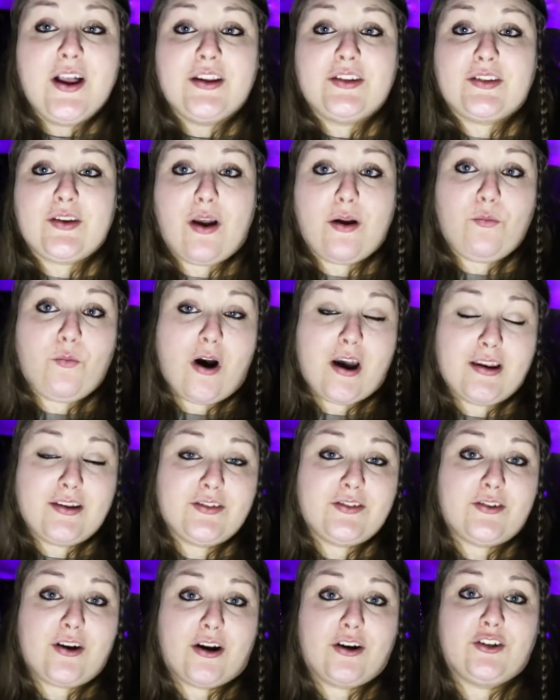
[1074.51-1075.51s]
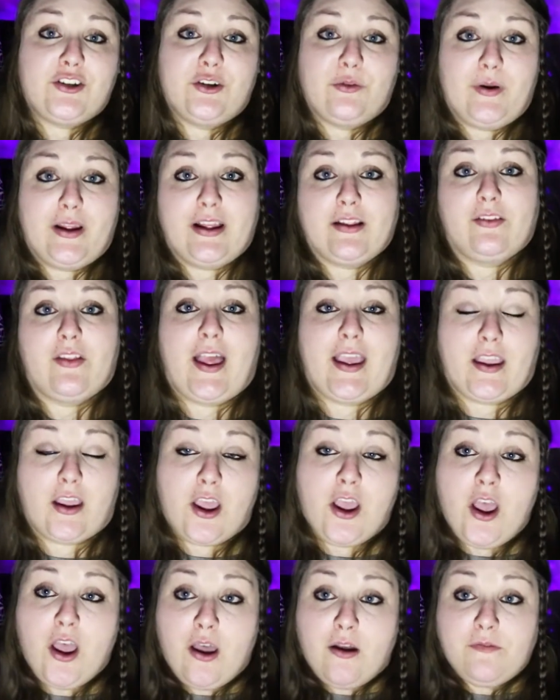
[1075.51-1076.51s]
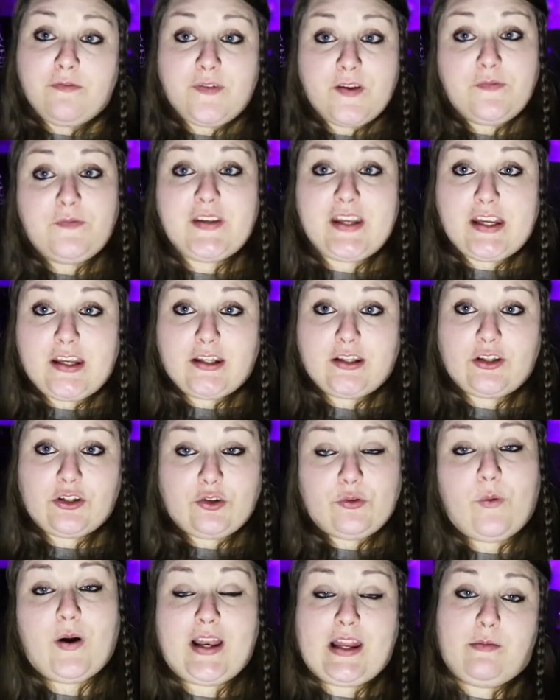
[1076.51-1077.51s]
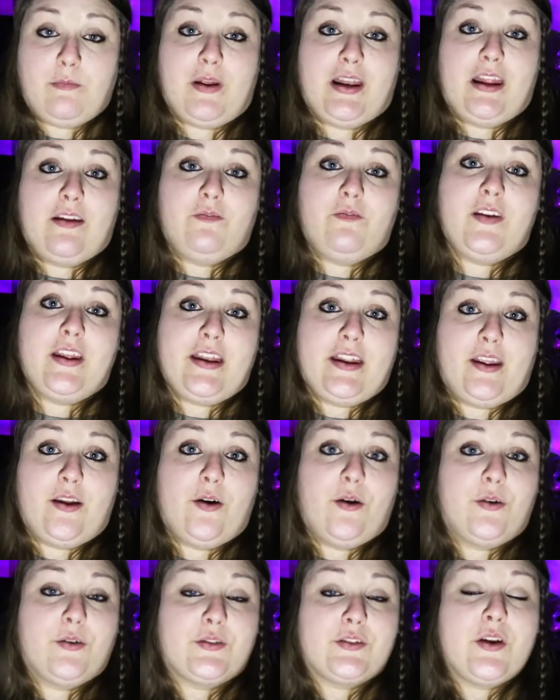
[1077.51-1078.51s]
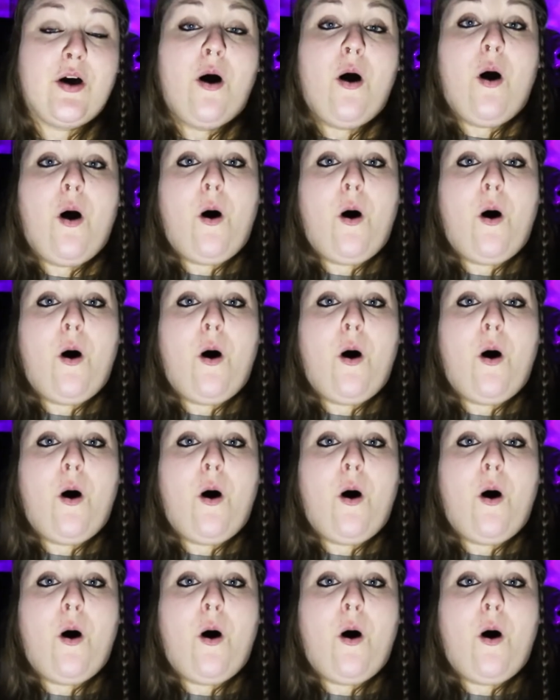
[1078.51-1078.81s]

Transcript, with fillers: So I want to start doing like 15 to 20 minute videos